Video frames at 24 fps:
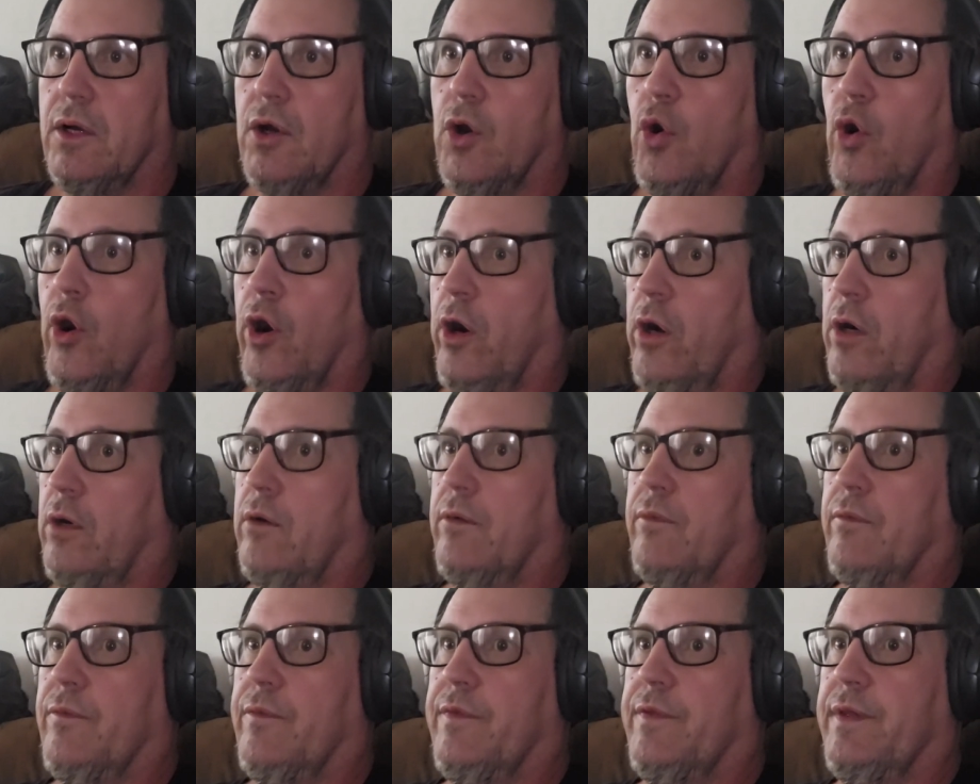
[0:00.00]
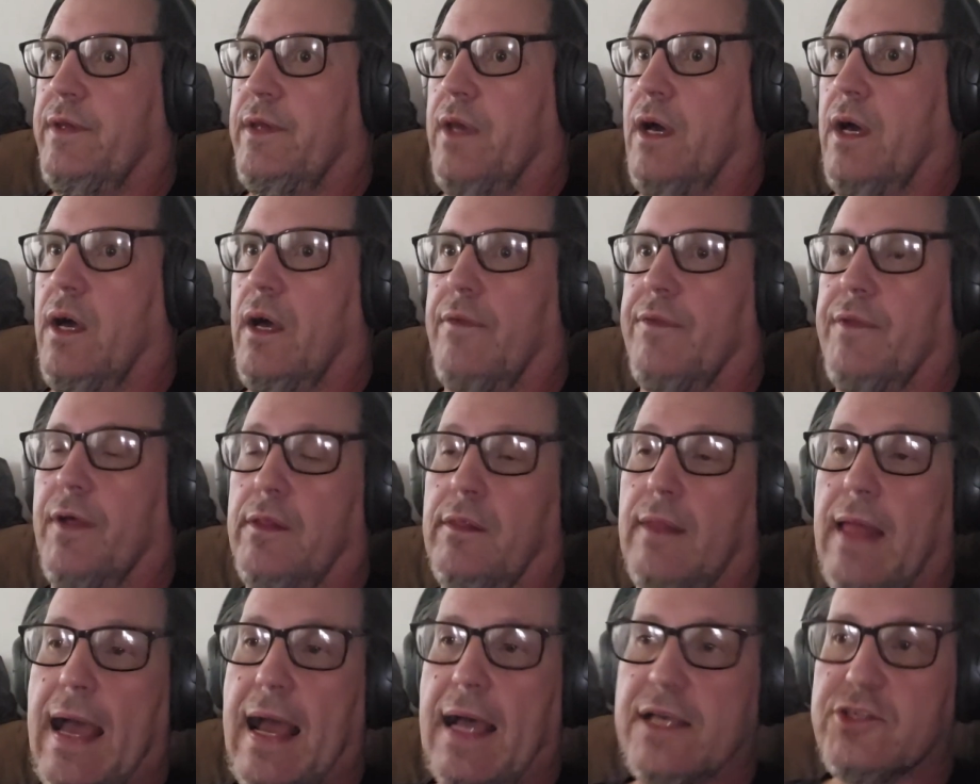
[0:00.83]
or the
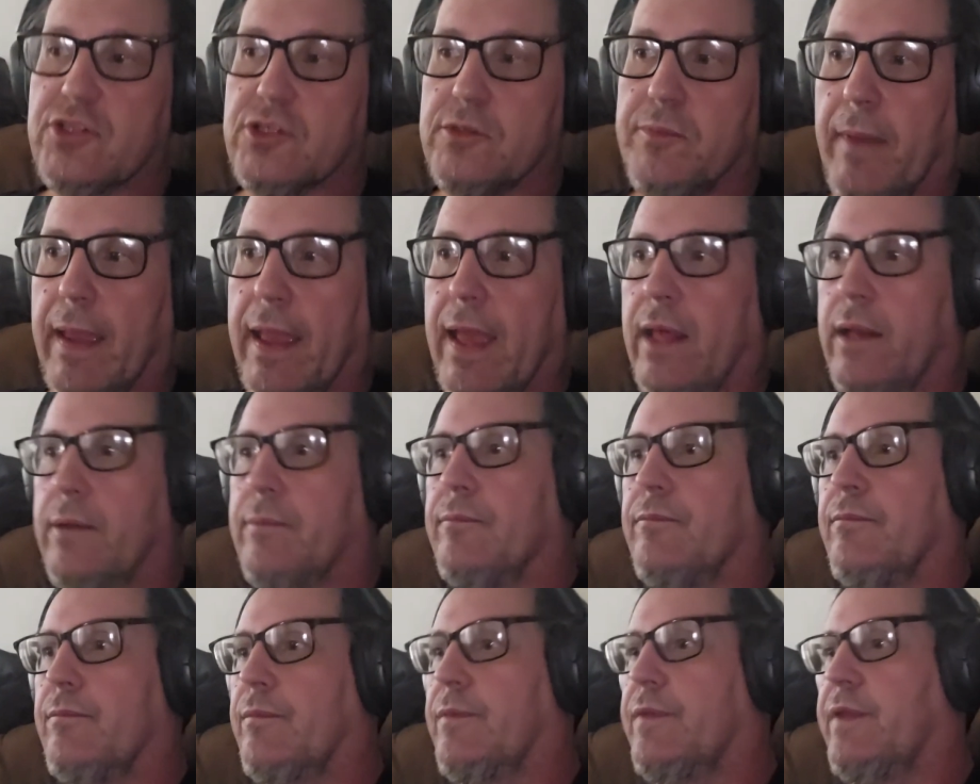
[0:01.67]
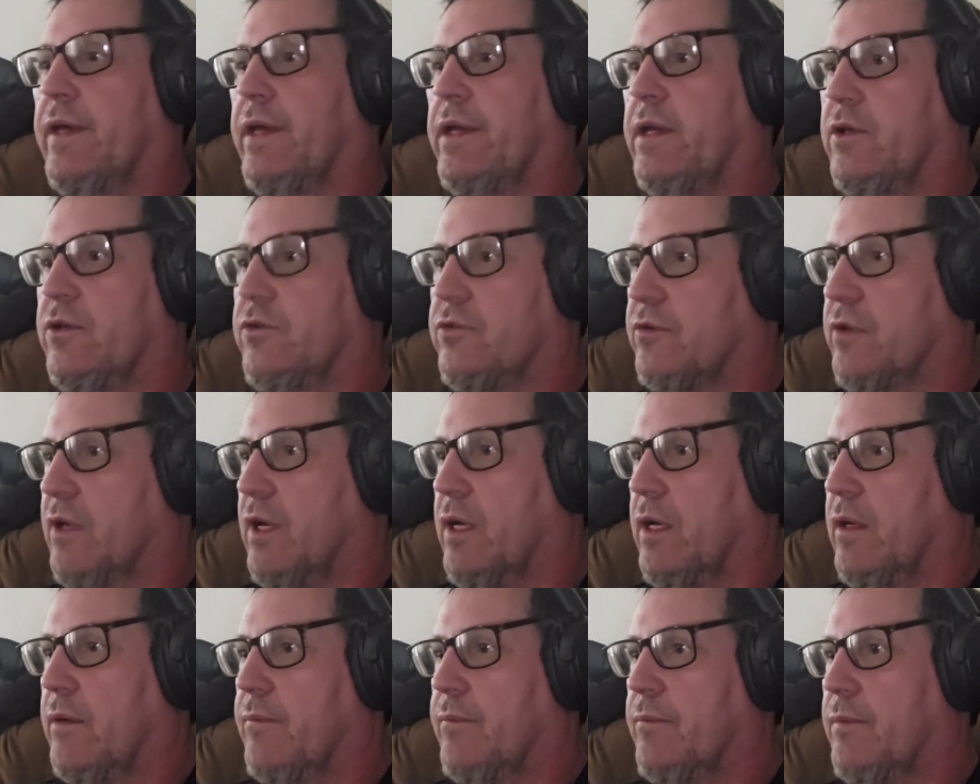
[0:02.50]
last man, that is
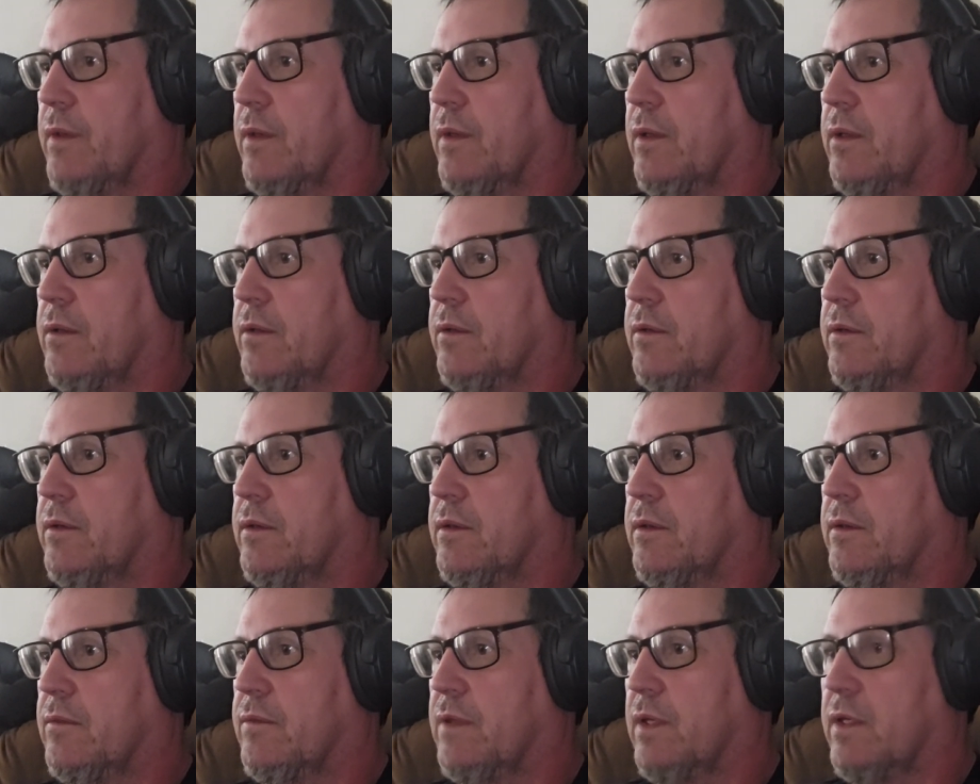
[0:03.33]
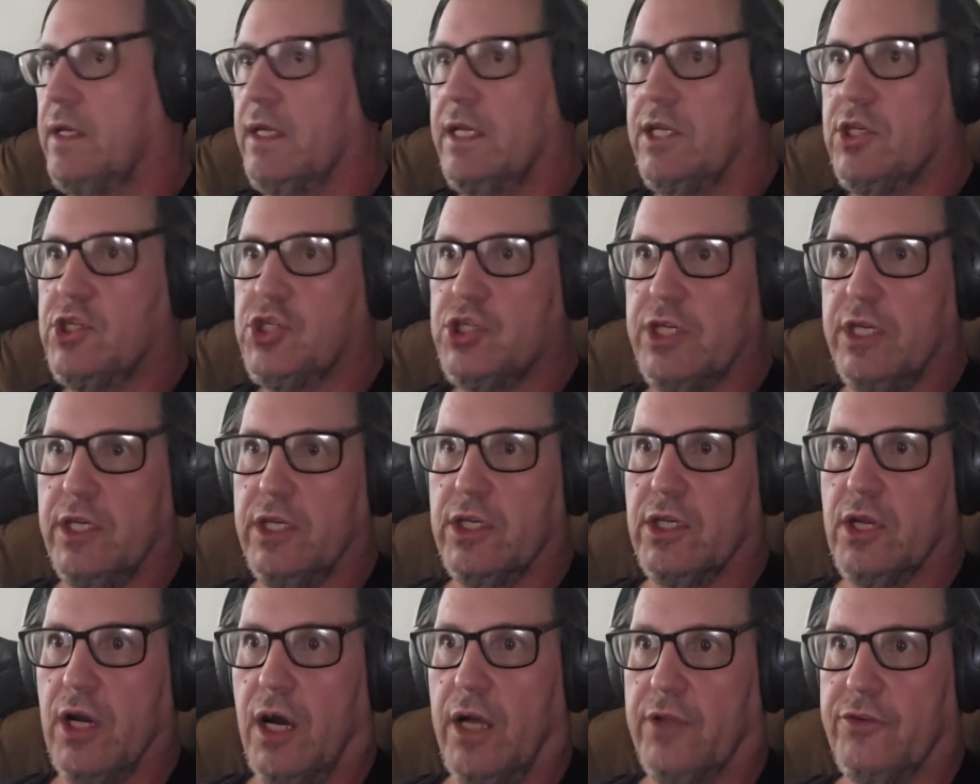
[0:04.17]
the
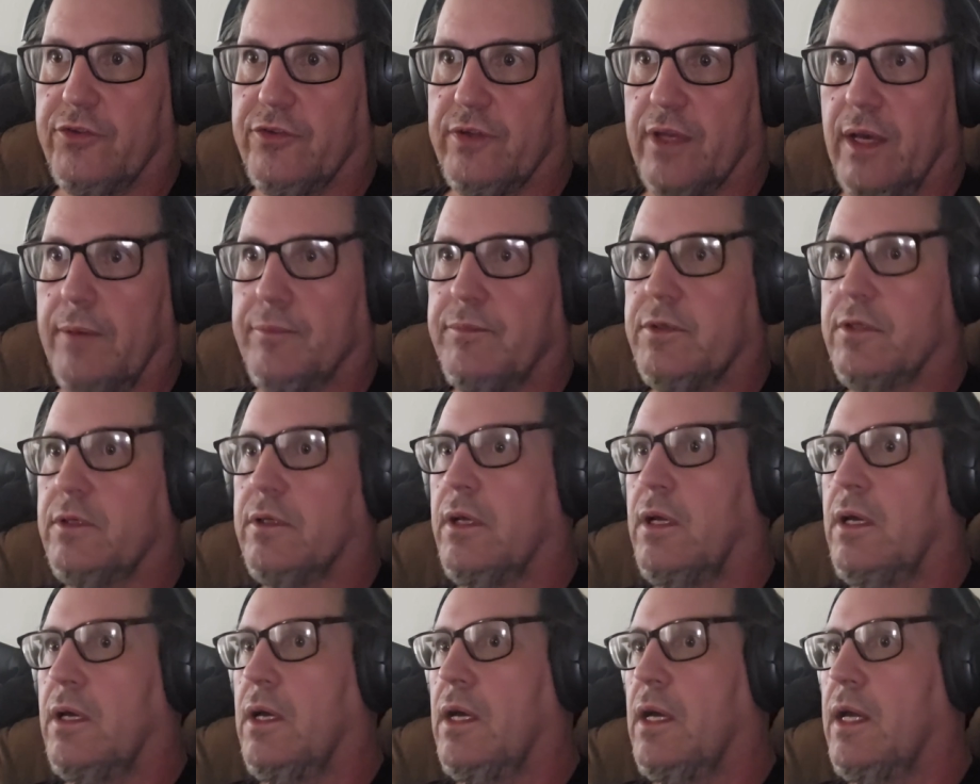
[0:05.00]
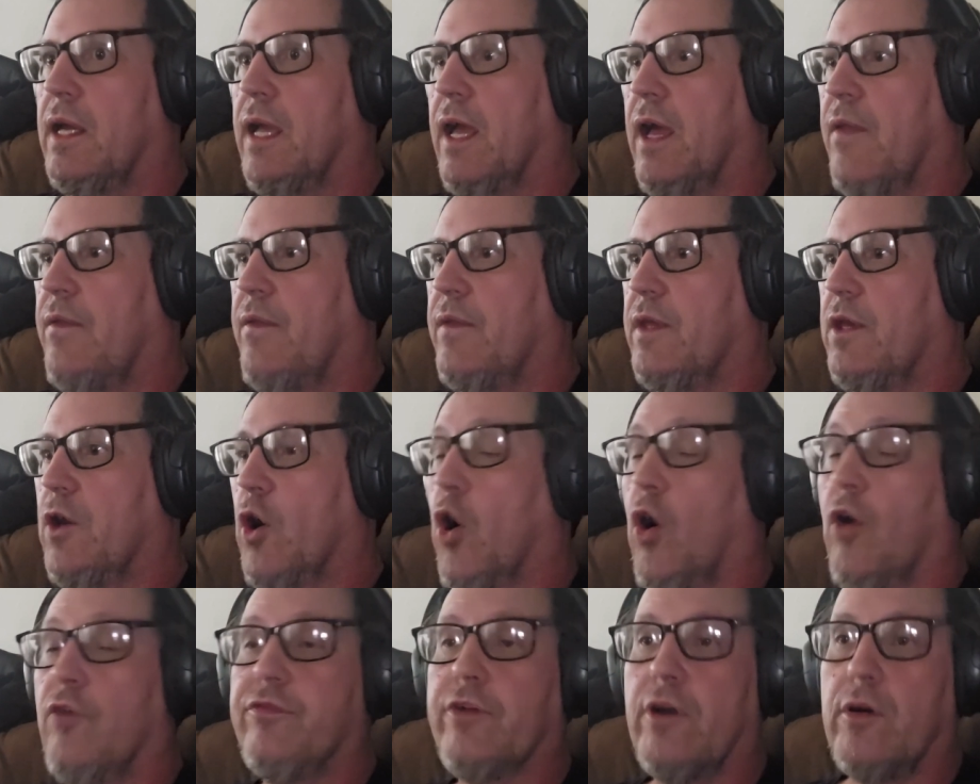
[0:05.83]
Nietzschean concept, and the
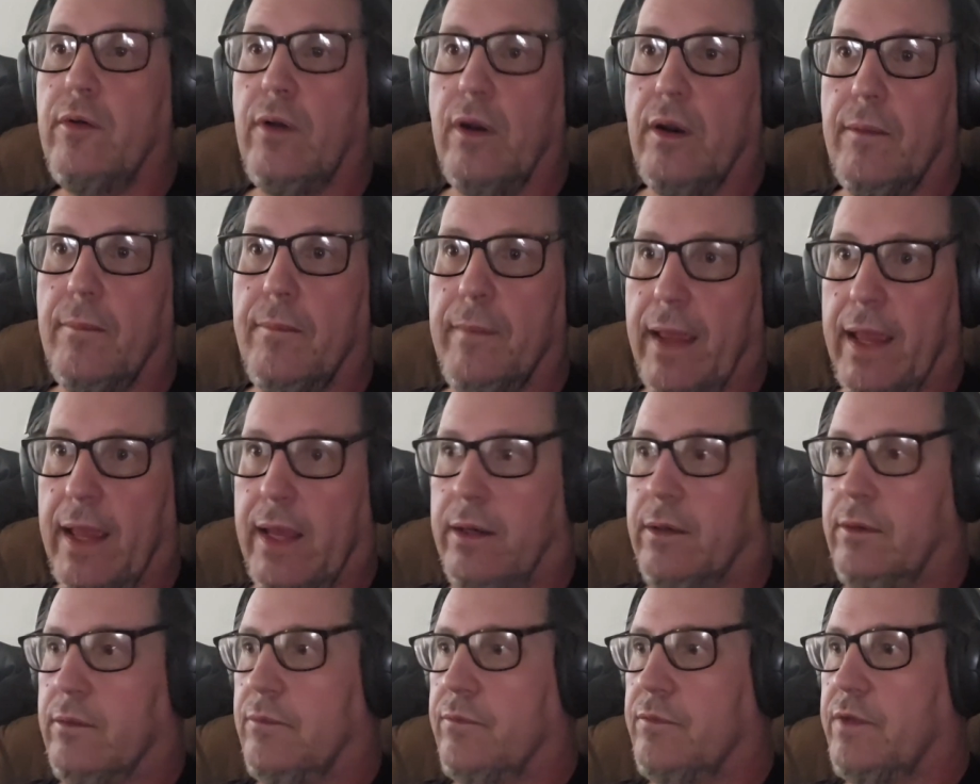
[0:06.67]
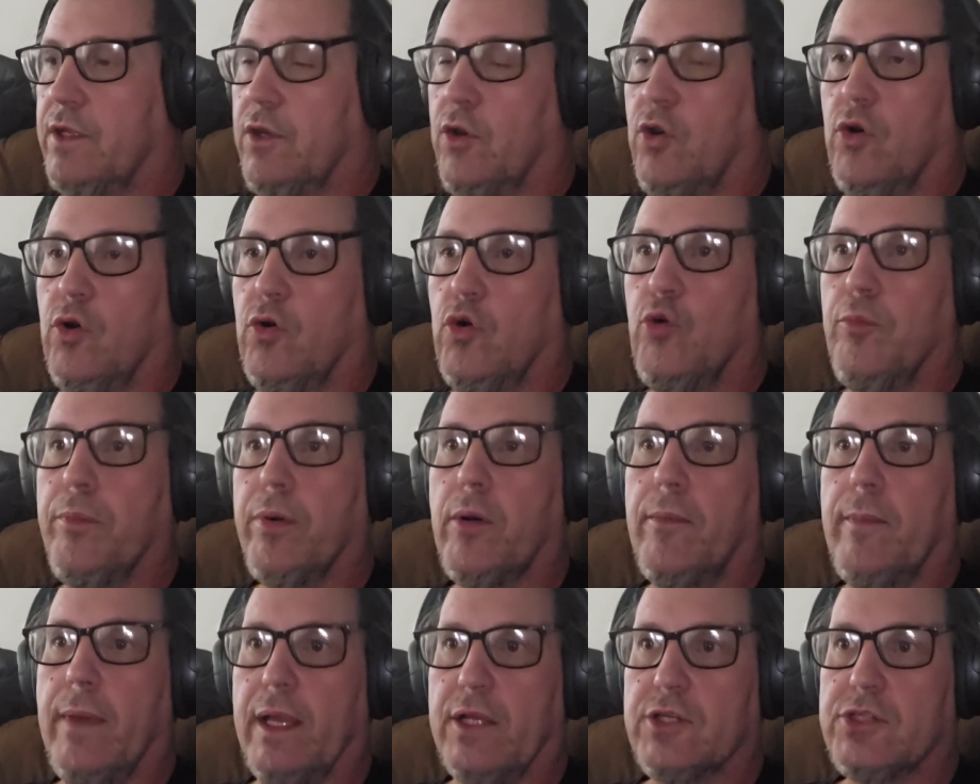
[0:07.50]
overman, the
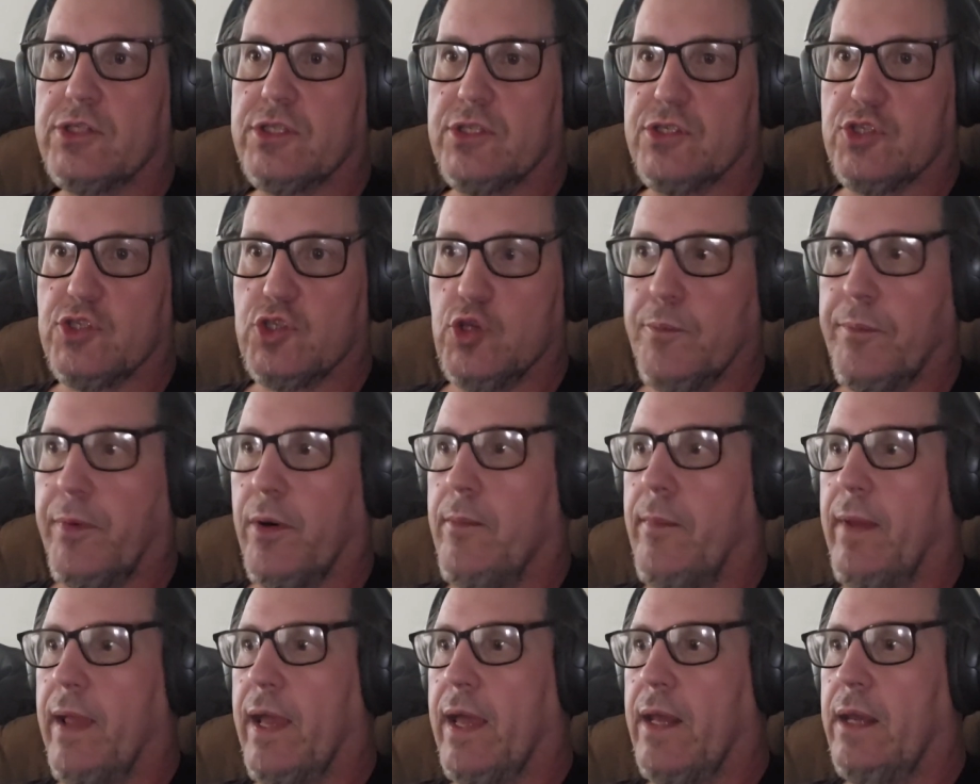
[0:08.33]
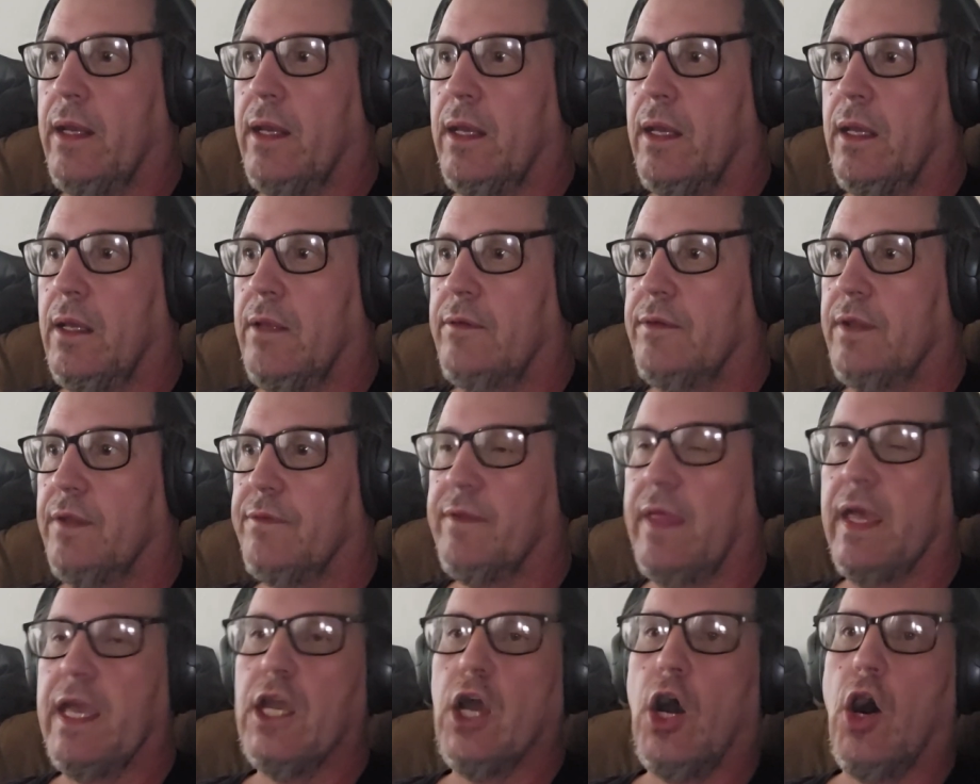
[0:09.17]
Ubermensch, the Superman,
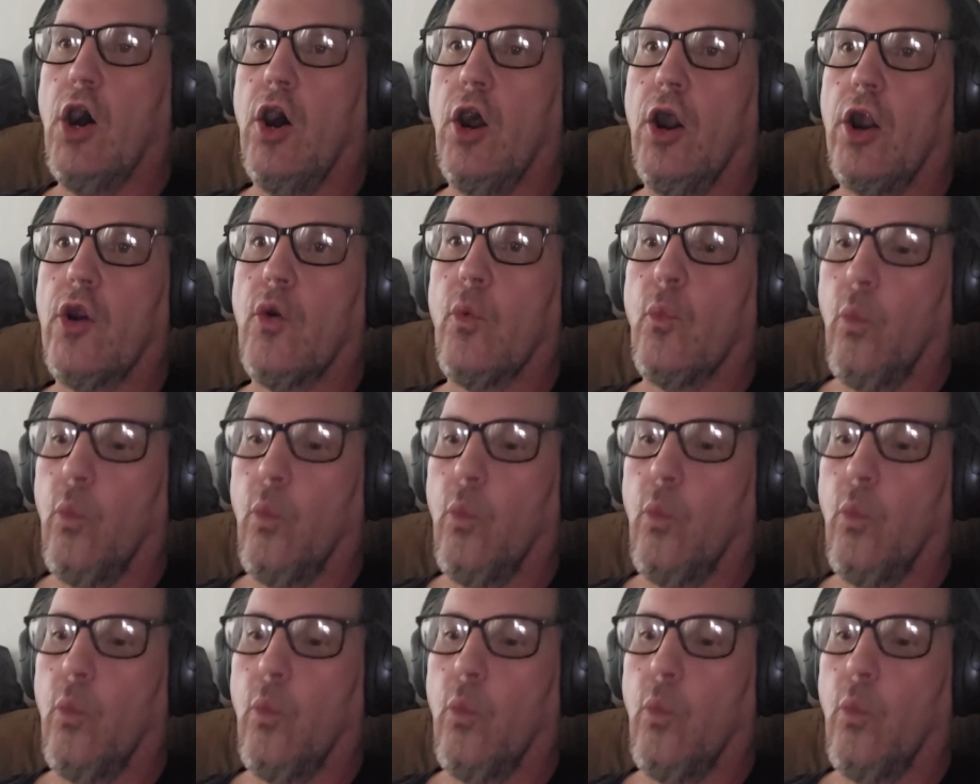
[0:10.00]
that they are